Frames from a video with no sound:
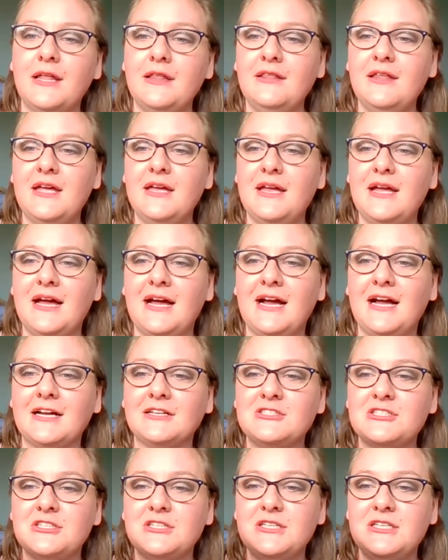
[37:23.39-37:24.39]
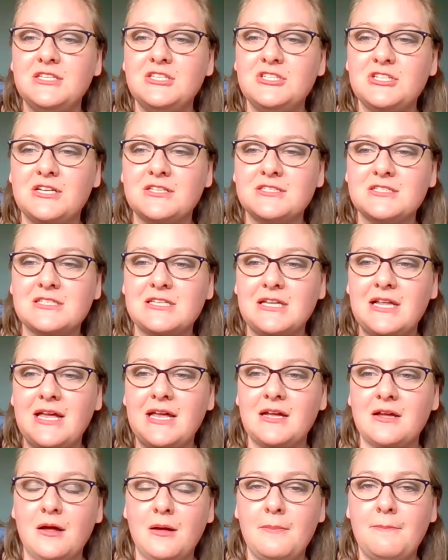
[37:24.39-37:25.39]
And they actually just
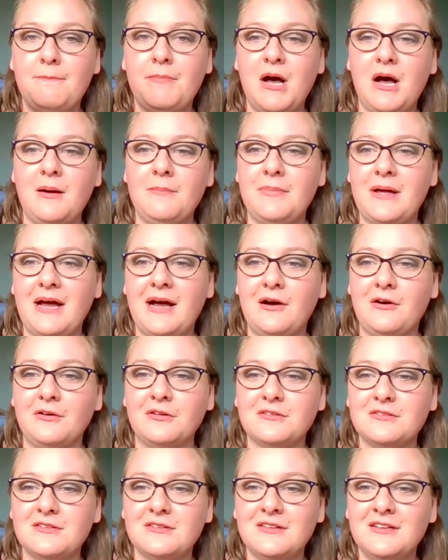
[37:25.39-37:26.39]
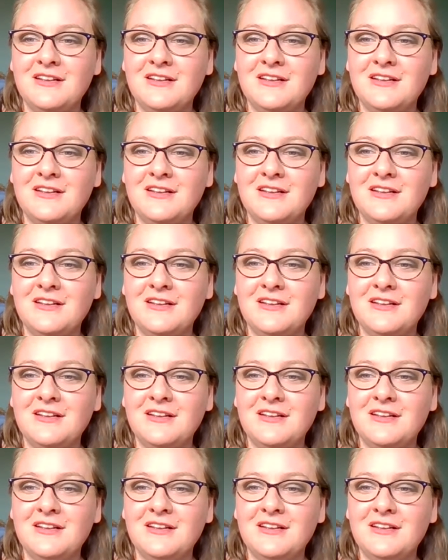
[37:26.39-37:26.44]
like pop out.